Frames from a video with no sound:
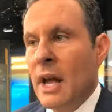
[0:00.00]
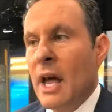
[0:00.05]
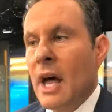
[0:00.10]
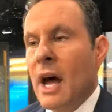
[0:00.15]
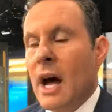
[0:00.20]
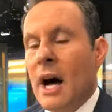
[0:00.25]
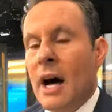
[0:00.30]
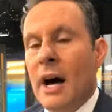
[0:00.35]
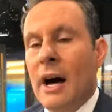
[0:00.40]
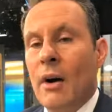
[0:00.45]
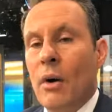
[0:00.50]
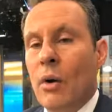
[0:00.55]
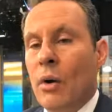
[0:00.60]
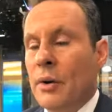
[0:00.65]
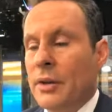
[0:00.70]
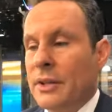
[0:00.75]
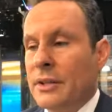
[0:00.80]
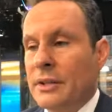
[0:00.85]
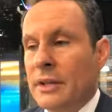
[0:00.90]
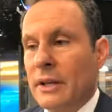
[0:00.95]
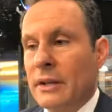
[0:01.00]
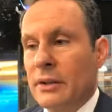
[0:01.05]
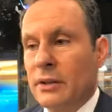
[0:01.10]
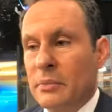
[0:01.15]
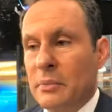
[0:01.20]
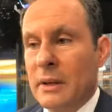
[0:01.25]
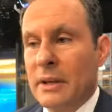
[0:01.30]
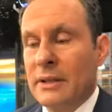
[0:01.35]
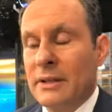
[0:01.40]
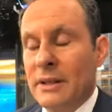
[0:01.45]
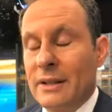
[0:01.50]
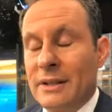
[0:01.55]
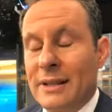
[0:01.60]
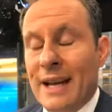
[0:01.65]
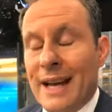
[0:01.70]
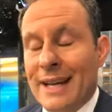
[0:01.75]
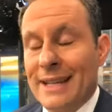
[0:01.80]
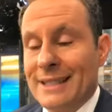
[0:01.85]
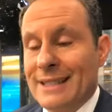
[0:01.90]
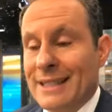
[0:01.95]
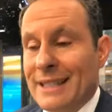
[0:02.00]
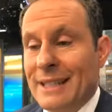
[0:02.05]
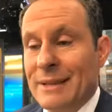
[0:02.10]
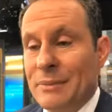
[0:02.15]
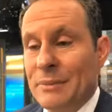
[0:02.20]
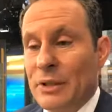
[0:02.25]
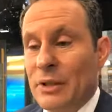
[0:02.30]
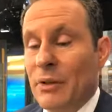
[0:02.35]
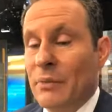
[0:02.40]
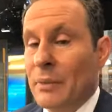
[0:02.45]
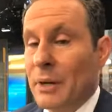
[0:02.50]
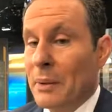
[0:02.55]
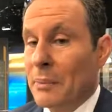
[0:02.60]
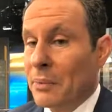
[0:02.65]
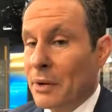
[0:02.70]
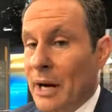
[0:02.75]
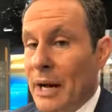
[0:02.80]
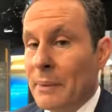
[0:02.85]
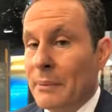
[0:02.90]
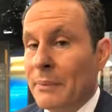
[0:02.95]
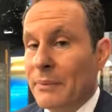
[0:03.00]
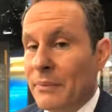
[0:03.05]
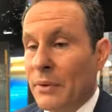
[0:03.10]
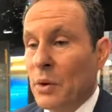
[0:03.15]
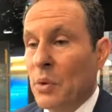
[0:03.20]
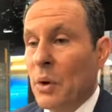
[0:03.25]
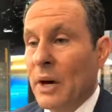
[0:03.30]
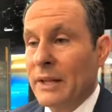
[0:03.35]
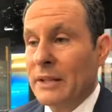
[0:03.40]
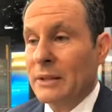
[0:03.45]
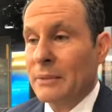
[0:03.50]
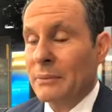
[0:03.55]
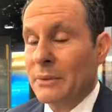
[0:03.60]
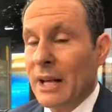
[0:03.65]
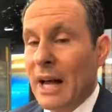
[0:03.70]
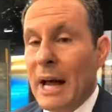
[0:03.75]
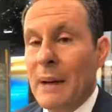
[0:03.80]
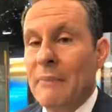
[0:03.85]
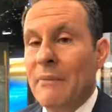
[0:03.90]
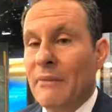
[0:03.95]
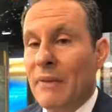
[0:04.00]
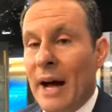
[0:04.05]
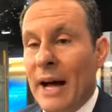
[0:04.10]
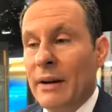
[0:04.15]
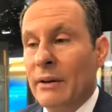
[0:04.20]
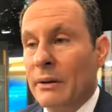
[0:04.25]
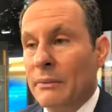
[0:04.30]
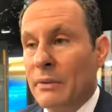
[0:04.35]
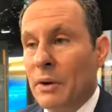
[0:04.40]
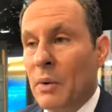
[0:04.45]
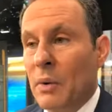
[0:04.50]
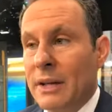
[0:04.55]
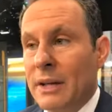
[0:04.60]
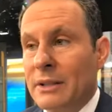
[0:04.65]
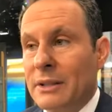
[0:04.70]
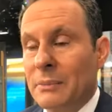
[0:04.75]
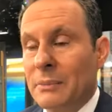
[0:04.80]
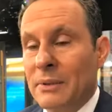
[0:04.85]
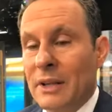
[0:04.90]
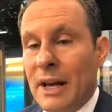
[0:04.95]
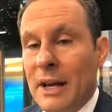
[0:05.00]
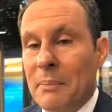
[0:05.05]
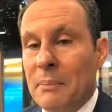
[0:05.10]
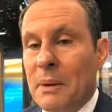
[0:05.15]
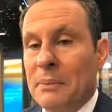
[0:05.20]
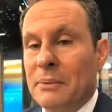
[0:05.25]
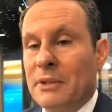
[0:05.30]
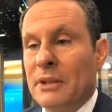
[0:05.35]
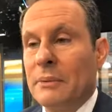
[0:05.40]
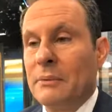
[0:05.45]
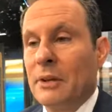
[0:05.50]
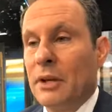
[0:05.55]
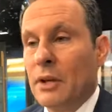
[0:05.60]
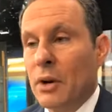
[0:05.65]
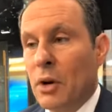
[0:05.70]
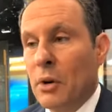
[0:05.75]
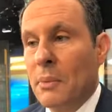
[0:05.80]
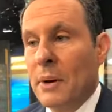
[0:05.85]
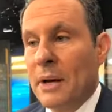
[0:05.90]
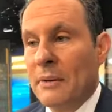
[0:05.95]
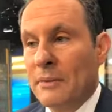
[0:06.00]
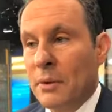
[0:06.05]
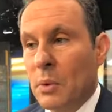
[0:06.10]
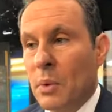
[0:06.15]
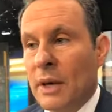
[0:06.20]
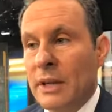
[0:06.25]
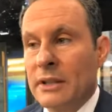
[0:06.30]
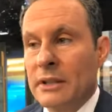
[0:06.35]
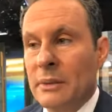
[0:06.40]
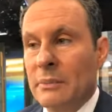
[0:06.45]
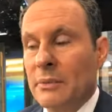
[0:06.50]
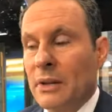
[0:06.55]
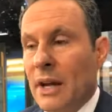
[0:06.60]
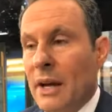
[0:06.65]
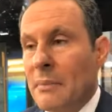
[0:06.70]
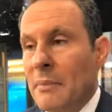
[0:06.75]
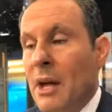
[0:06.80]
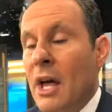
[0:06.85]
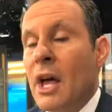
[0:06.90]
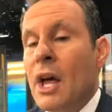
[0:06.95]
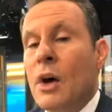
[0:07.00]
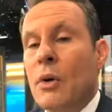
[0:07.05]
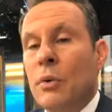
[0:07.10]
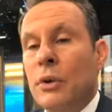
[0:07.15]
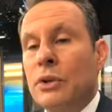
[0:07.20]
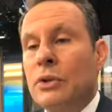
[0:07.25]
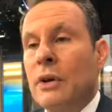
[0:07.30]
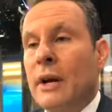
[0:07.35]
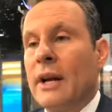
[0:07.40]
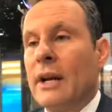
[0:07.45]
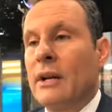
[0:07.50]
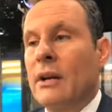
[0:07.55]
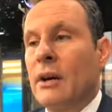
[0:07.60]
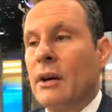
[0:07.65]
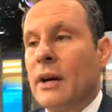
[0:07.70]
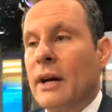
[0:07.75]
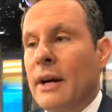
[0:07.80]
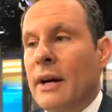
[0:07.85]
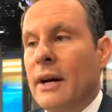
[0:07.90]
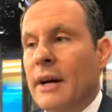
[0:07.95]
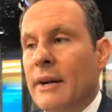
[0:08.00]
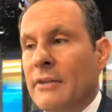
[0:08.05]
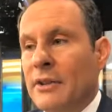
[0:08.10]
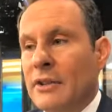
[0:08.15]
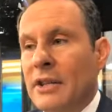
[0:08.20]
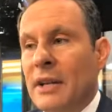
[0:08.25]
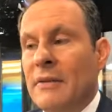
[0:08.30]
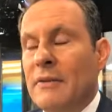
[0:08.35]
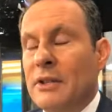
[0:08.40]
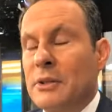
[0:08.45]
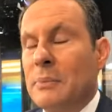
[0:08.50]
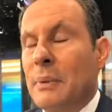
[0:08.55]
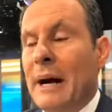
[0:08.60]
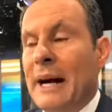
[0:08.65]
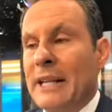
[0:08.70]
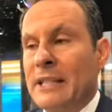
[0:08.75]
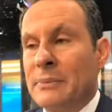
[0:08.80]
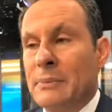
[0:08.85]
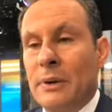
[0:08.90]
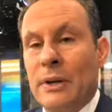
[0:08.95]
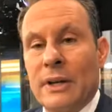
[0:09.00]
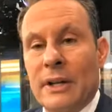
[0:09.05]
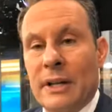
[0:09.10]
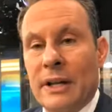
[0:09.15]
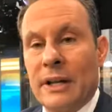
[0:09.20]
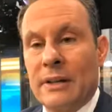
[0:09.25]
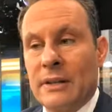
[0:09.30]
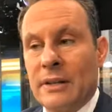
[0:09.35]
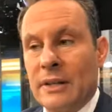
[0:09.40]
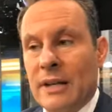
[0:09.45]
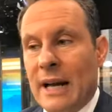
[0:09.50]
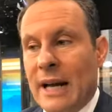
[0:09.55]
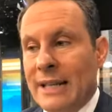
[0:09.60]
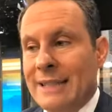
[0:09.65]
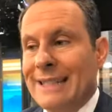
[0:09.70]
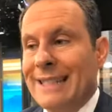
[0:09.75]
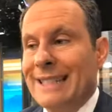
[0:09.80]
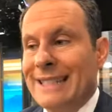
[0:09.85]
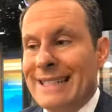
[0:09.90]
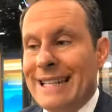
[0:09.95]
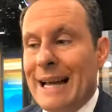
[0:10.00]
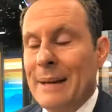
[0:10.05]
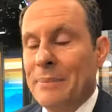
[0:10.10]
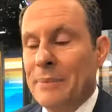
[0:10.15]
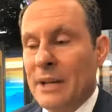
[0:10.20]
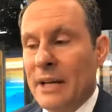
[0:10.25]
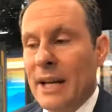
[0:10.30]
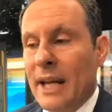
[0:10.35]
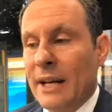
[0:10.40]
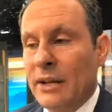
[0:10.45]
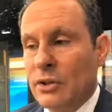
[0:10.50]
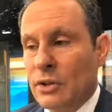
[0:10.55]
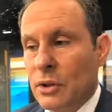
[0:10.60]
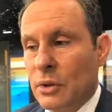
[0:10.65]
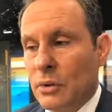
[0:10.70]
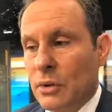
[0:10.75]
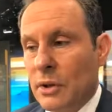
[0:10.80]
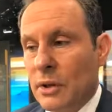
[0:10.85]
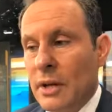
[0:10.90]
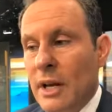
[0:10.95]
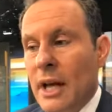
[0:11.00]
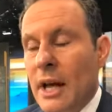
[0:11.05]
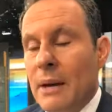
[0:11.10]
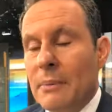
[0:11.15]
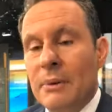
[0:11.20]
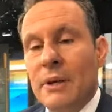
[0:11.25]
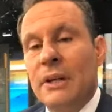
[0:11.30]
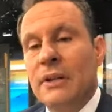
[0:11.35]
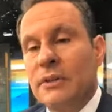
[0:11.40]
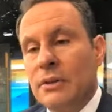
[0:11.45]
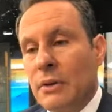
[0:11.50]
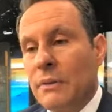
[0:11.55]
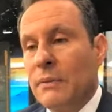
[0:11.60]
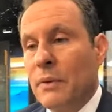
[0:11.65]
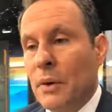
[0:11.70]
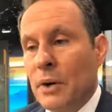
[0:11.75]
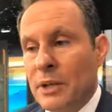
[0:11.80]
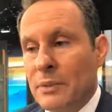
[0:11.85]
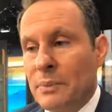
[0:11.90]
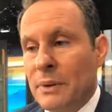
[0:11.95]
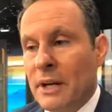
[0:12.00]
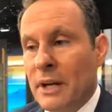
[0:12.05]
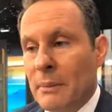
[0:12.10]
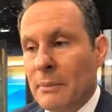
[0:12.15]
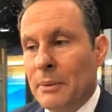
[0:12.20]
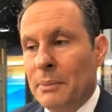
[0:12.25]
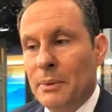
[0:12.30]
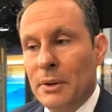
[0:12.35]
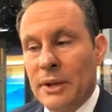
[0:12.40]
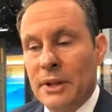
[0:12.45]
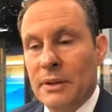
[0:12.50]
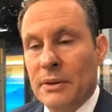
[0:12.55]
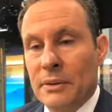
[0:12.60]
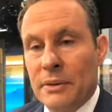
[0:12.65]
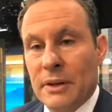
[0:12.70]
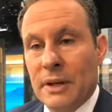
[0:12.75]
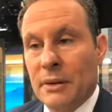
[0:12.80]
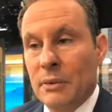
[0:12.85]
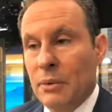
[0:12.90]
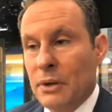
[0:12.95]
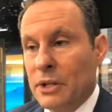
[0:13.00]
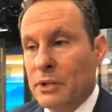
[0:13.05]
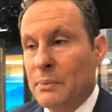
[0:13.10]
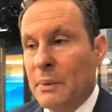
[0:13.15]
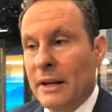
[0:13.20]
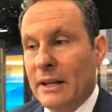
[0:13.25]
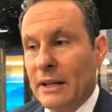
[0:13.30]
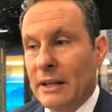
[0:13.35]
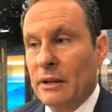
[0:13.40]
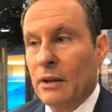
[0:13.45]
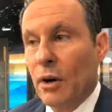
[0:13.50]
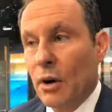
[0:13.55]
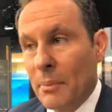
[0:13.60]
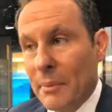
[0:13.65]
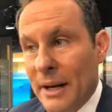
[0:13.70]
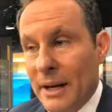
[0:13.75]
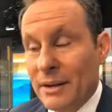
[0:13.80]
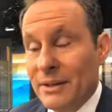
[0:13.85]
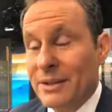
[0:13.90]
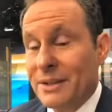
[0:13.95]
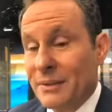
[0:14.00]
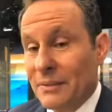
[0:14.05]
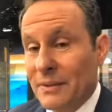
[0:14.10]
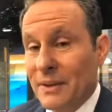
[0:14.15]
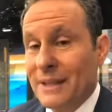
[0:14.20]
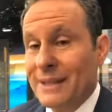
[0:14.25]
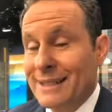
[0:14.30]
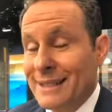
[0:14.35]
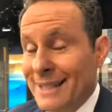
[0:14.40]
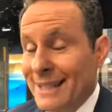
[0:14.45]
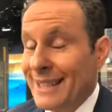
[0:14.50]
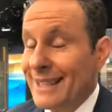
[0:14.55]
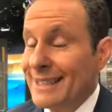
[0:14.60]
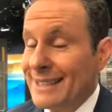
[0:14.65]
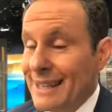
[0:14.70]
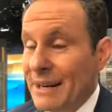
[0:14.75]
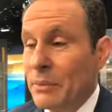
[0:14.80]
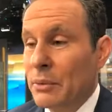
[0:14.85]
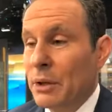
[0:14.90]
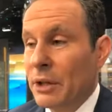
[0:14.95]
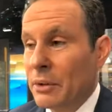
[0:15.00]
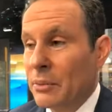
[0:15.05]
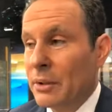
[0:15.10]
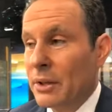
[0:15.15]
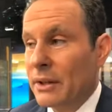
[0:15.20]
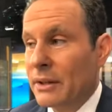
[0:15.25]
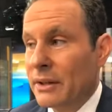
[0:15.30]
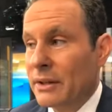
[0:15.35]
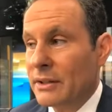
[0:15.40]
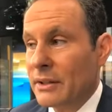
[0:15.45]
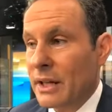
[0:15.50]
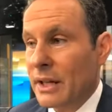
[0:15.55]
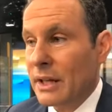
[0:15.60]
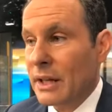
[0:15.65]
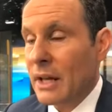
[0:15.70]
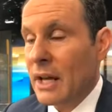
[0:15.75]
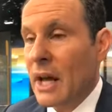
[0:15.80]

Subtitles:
All the signals missed. This guy seems to have been a problem for quite some time, violent for quite some time. People seem to know about it for quite some time. We'll try to see if it's possible to connect the dots and stop the next shooter, because so far it's become a political thing. We're expecting lawmakers to fix it. Is that really realistic?